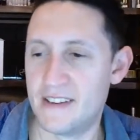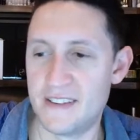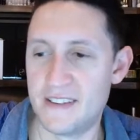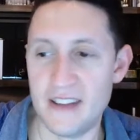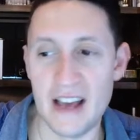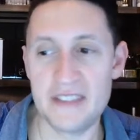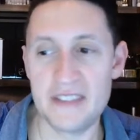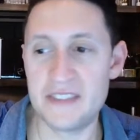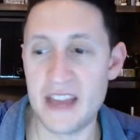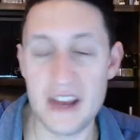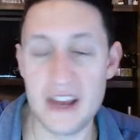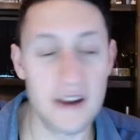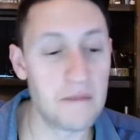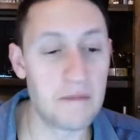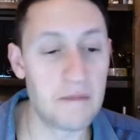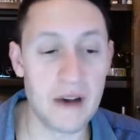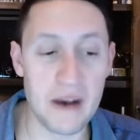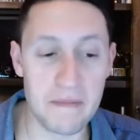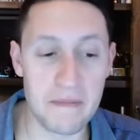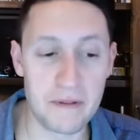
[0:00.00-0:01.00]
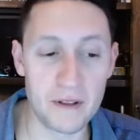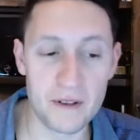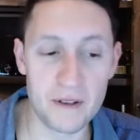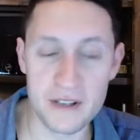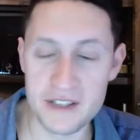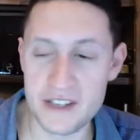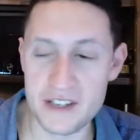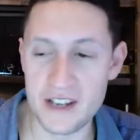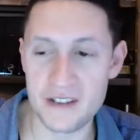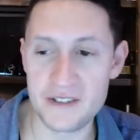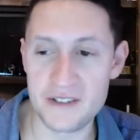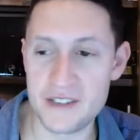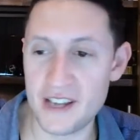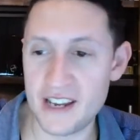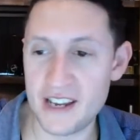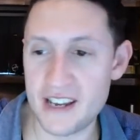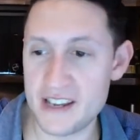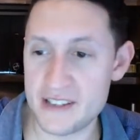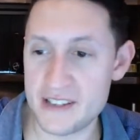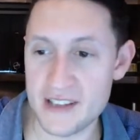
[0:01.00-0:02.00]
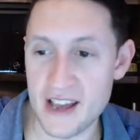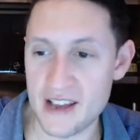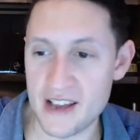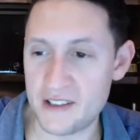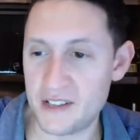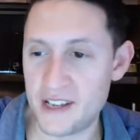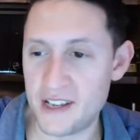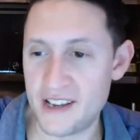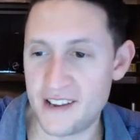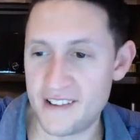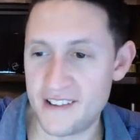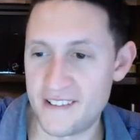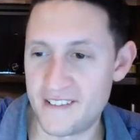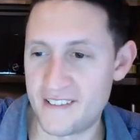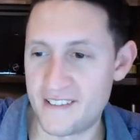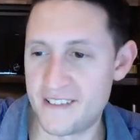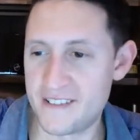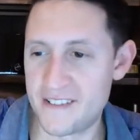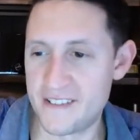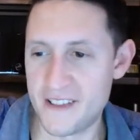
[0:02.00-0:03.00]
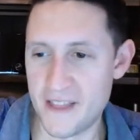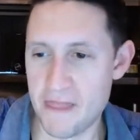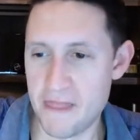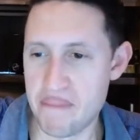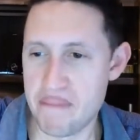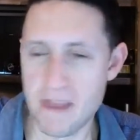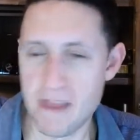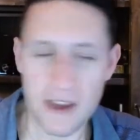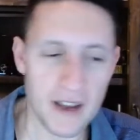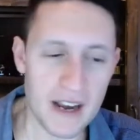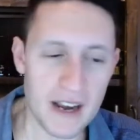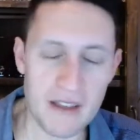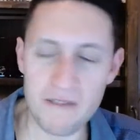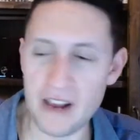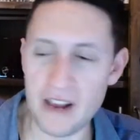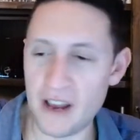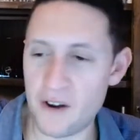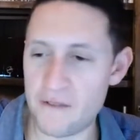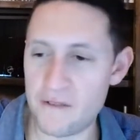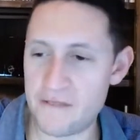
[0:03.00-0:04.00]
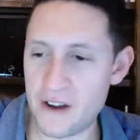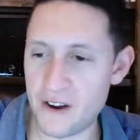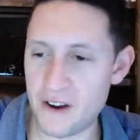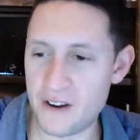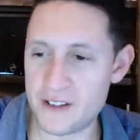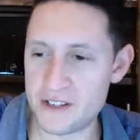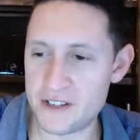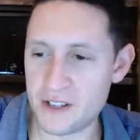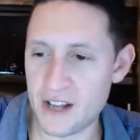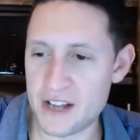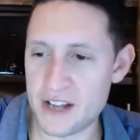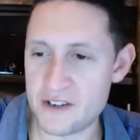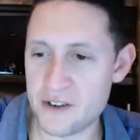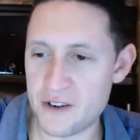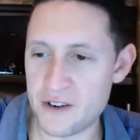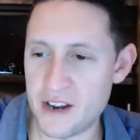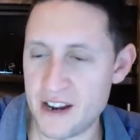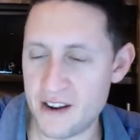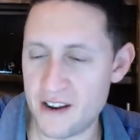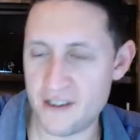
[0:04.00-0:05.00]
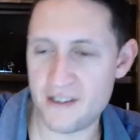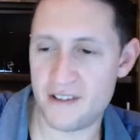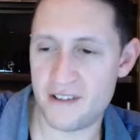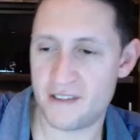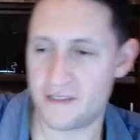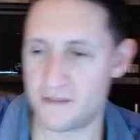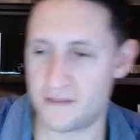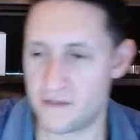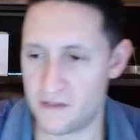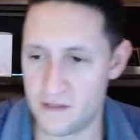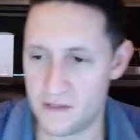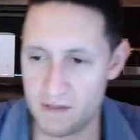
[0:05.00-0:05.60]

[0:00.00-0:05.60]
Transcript: Not that unpopular, it sounds like. Exactly. Good evening, Interference. Glad you're here